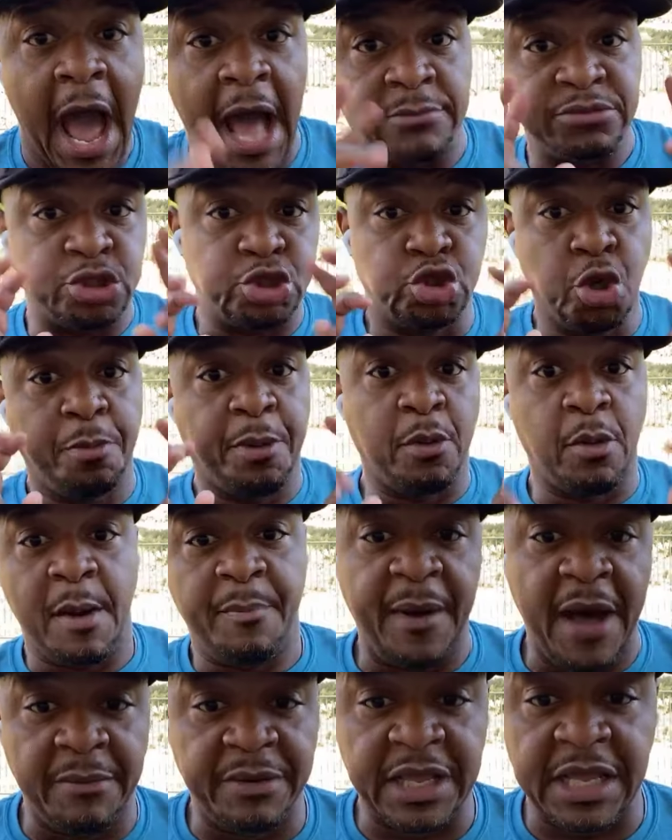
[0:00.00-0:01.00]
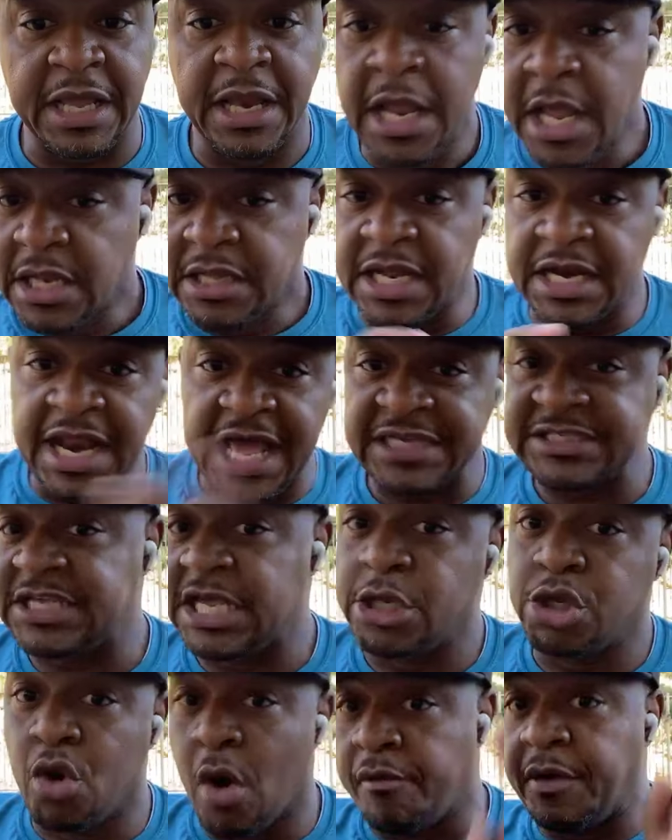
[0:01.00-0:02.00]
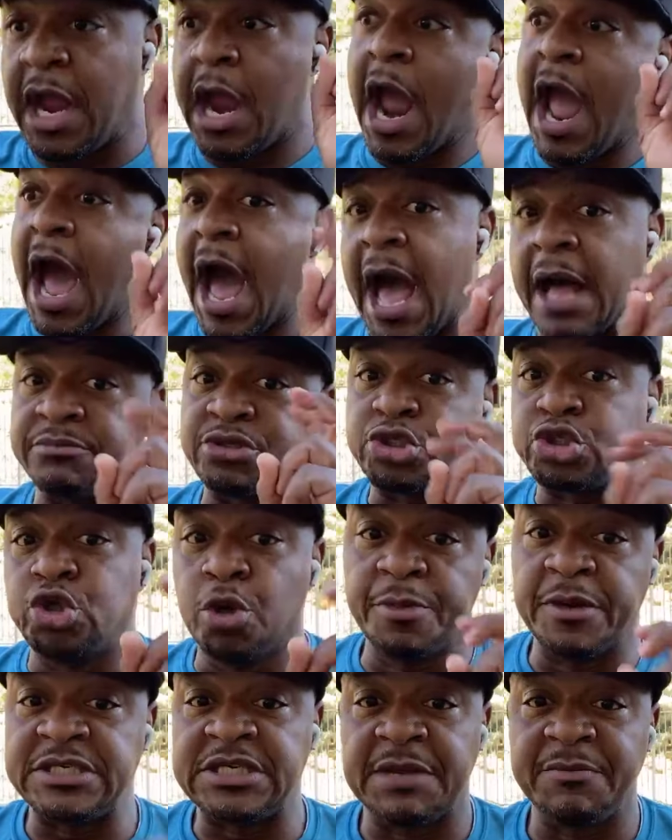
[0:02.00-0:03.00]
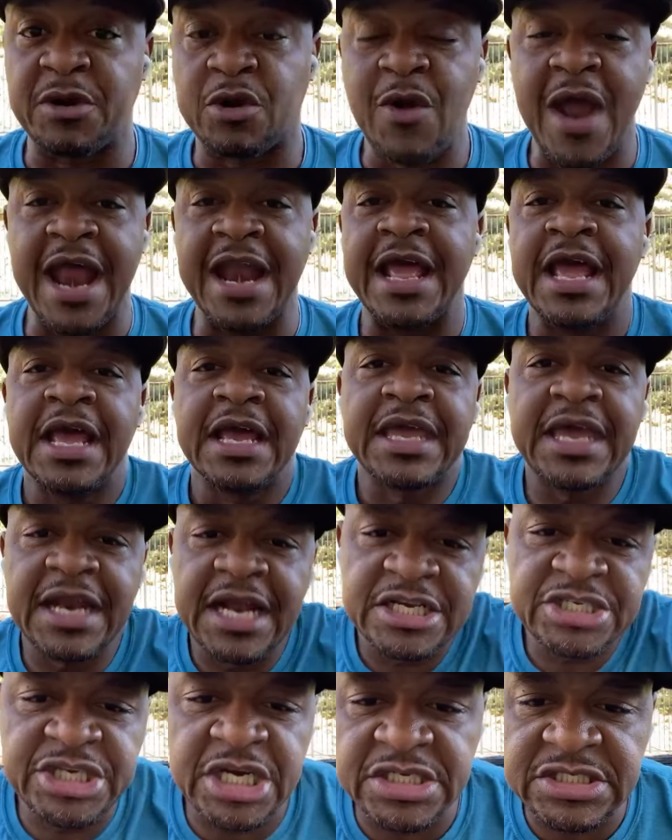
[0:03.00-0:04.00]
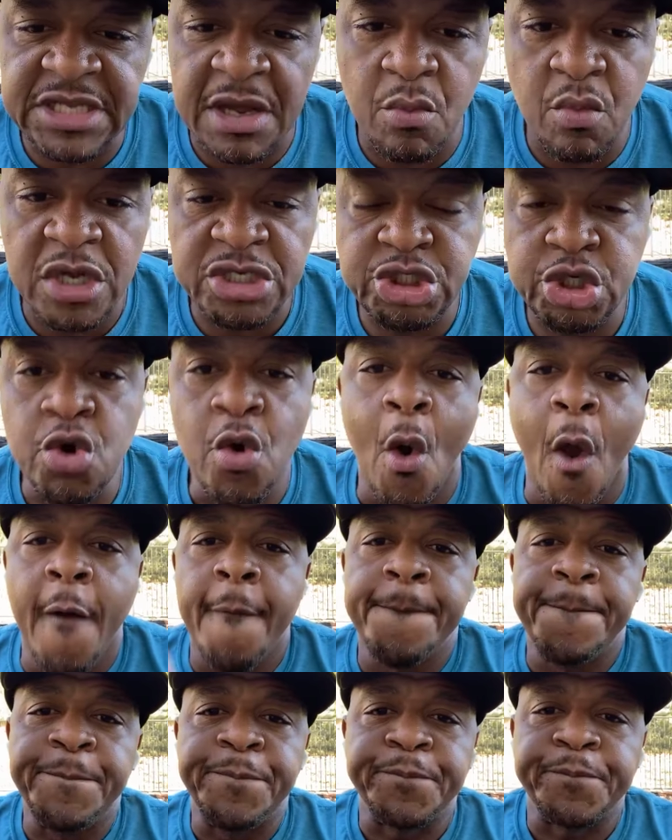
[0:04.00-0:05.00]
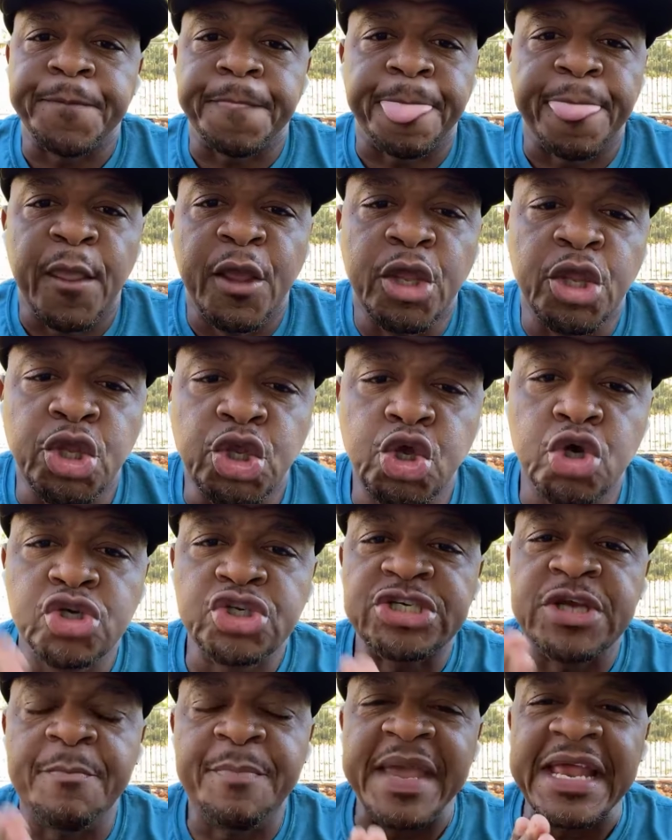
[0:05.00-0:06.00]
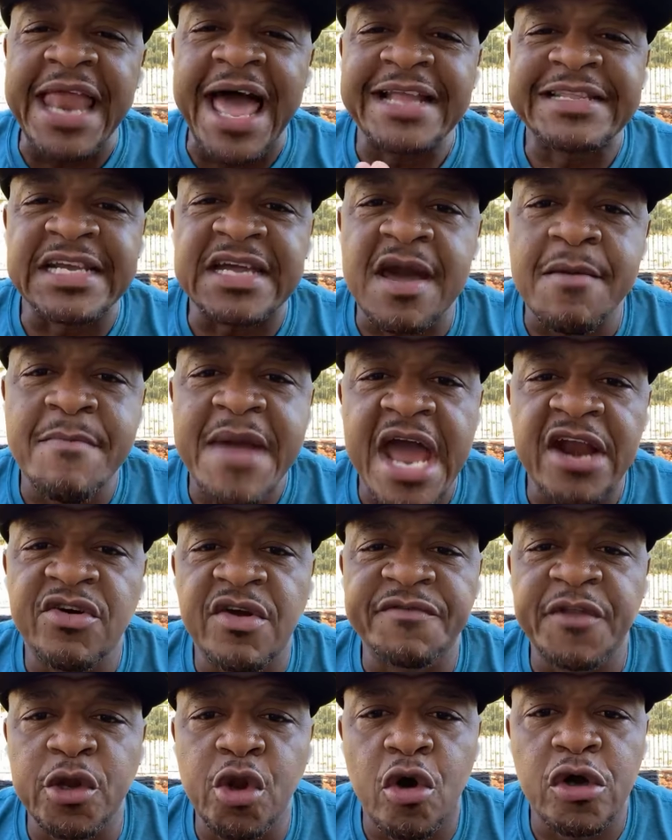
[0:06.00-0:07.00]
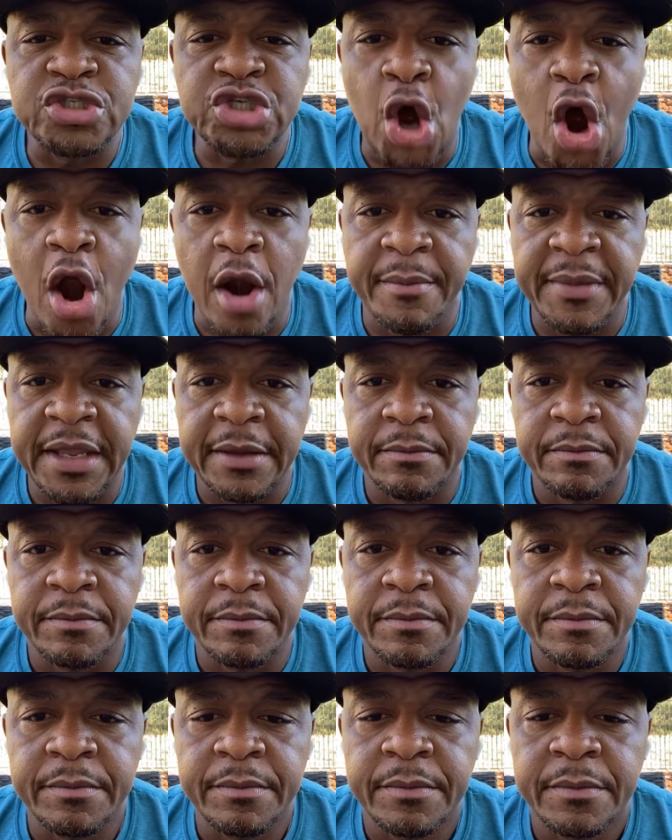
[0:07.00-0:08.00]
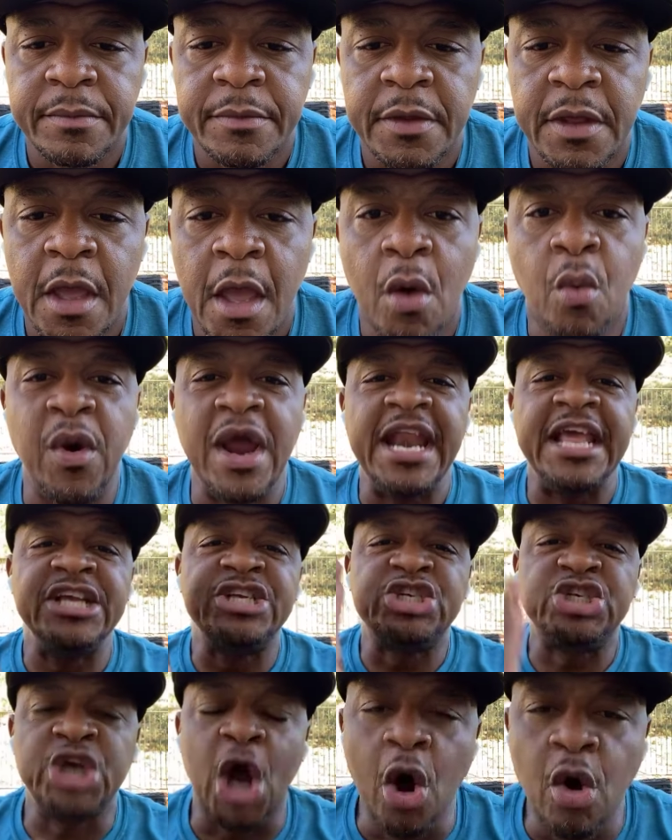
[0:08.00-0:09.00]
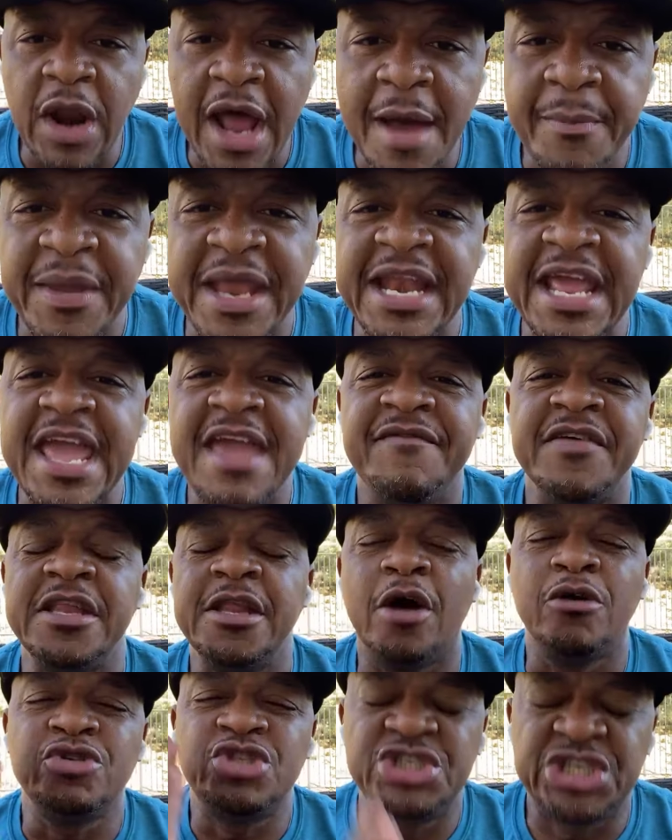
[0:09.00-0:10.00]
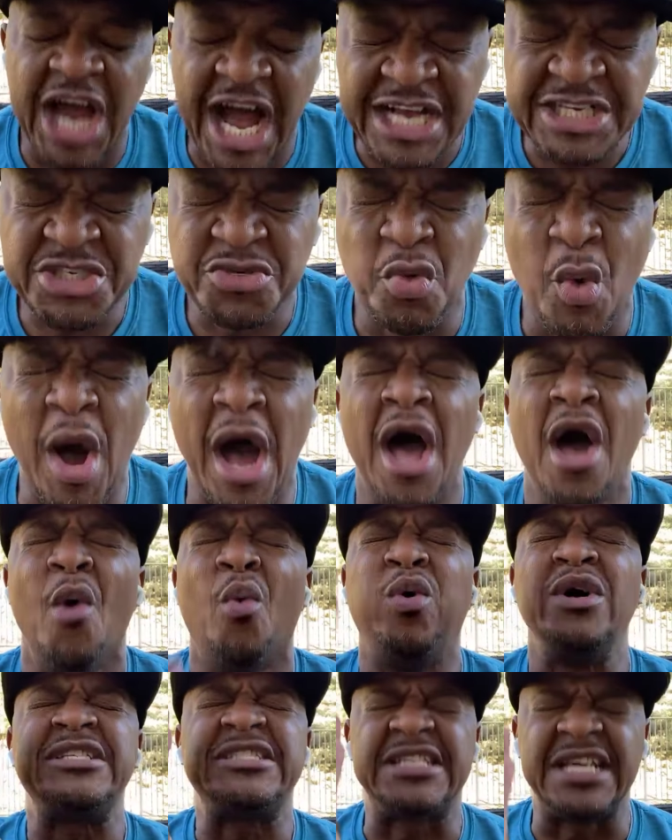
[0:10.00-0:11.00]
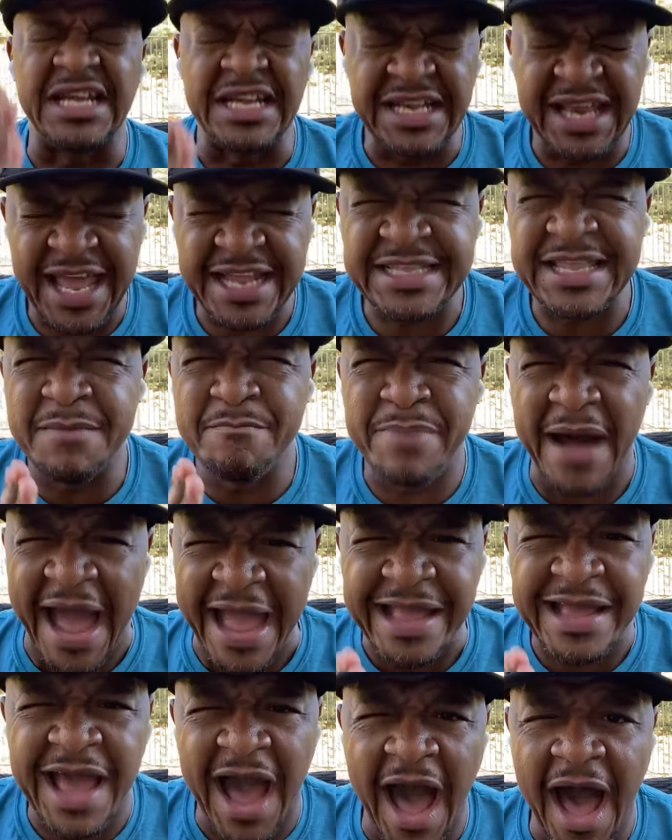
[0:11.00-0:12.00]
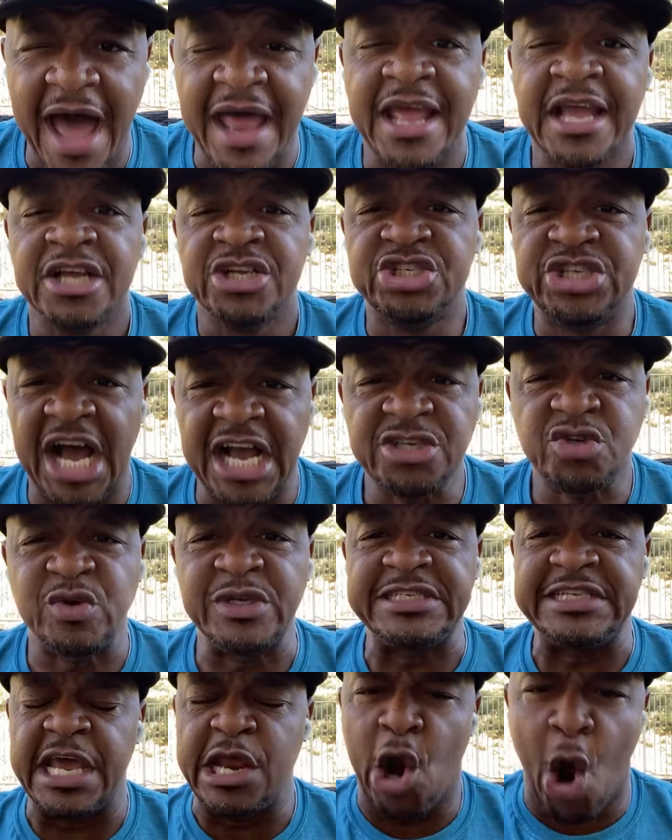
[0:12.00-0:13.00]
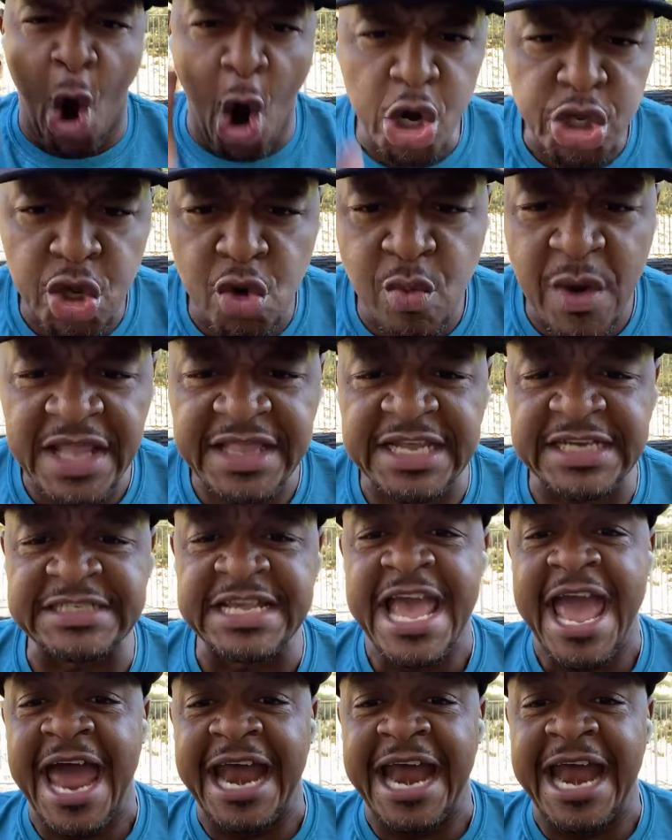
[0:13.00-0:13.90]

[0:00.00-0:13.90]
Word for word: I'm super Republican. The next end, you over here, I'm super Democratic. Can I share something with you? You should be like the commander of the Lord's army when he showed up, and even though Joshua was selected by God, Joshua said, Are you with us?